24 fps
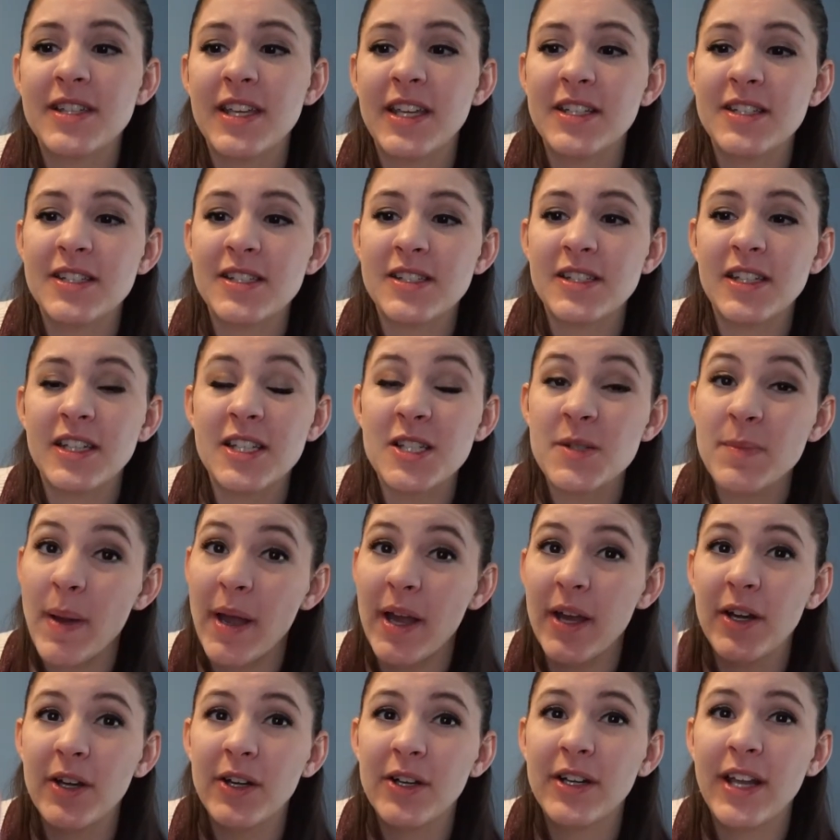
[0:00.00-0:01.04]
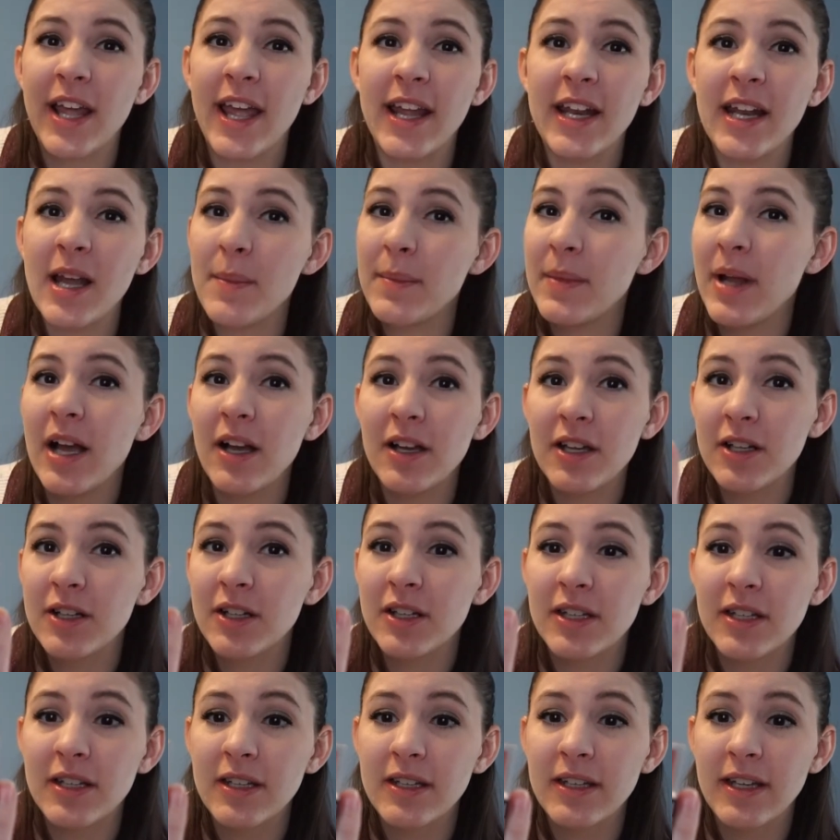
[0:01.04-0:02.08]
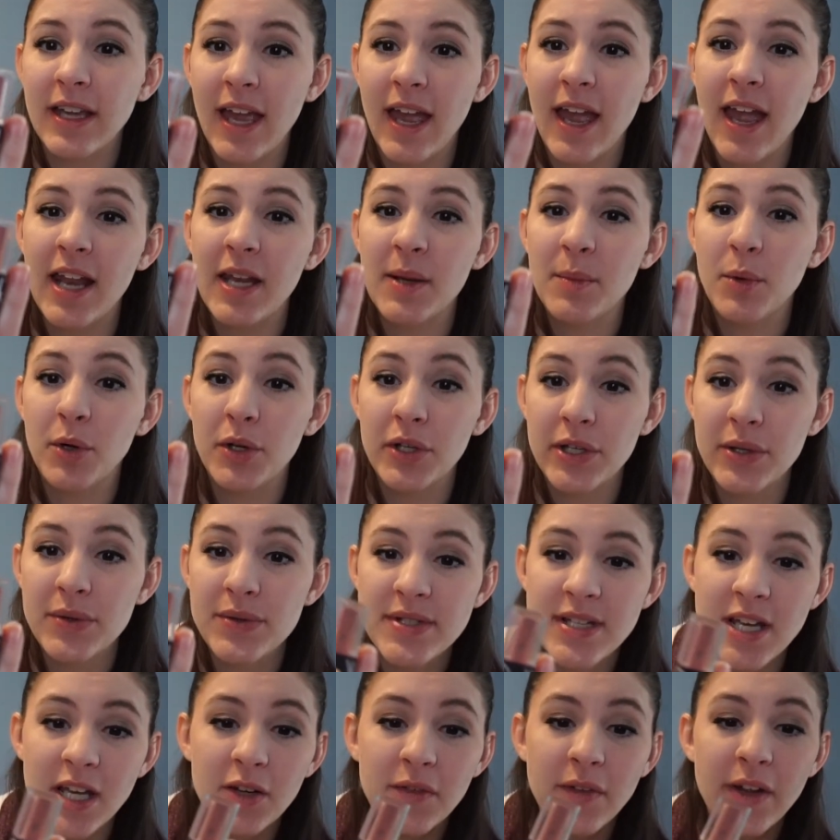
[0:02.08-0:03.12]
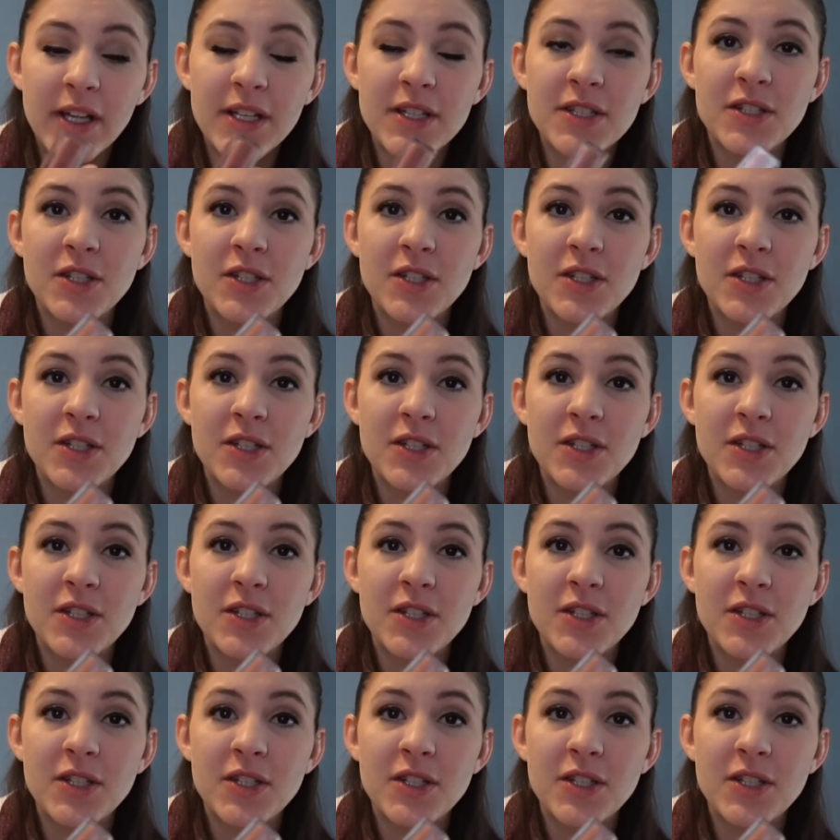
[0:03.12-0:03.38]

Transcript: it's expired and I'm not gonna get any more use out of it.